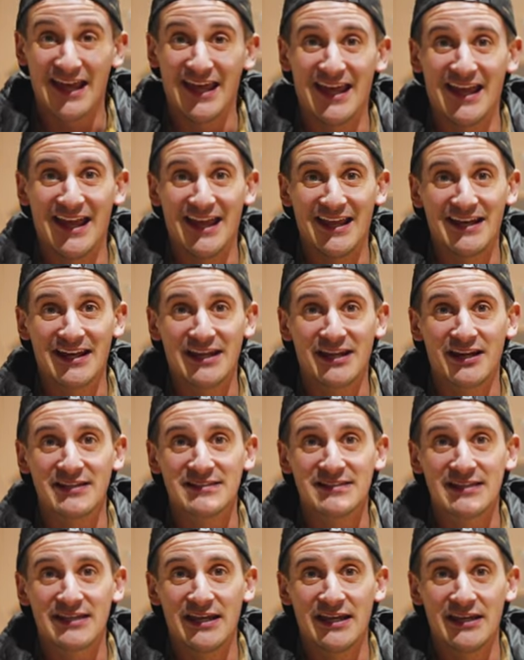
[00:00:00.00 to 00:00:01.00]
And I
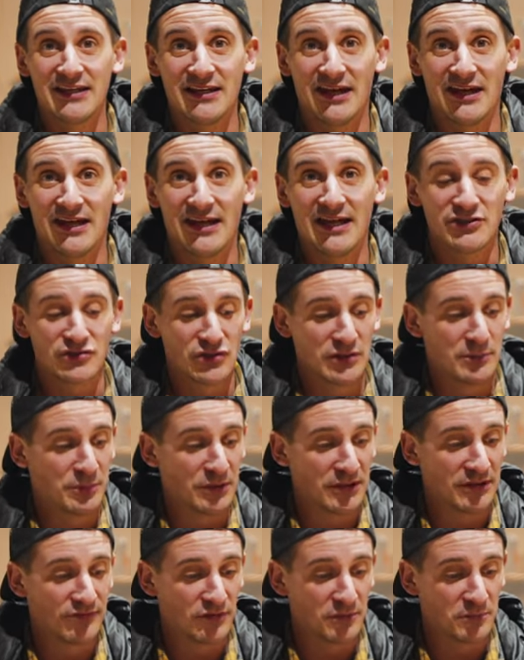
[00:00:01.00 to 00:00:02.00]
gotta say, I actually
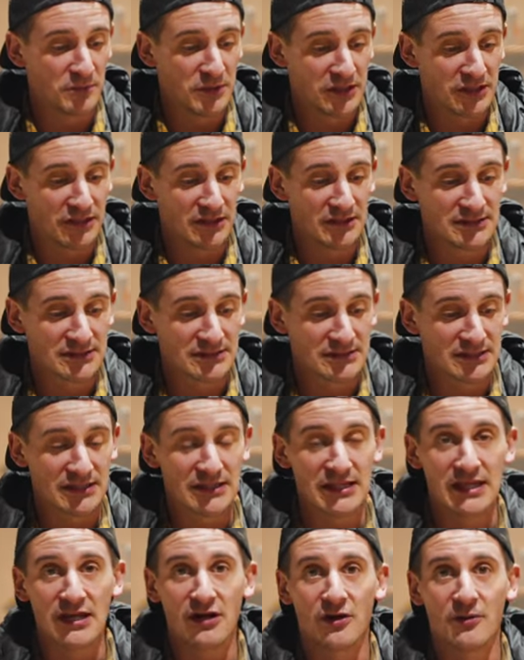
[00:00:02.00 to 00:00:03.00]
believe them because
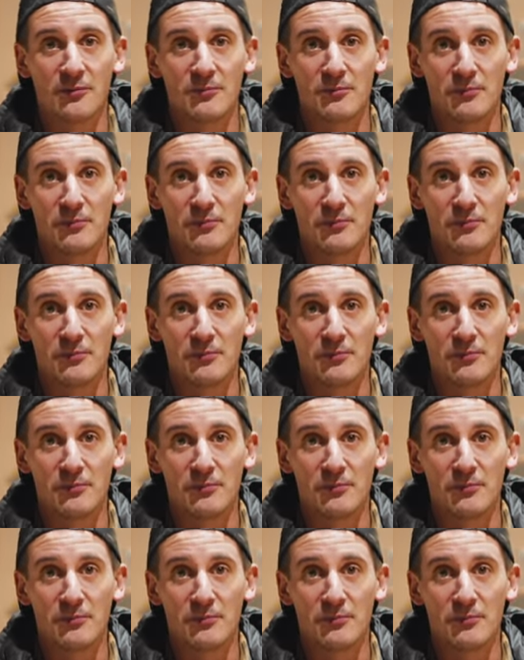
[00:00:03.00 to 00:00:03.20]
they are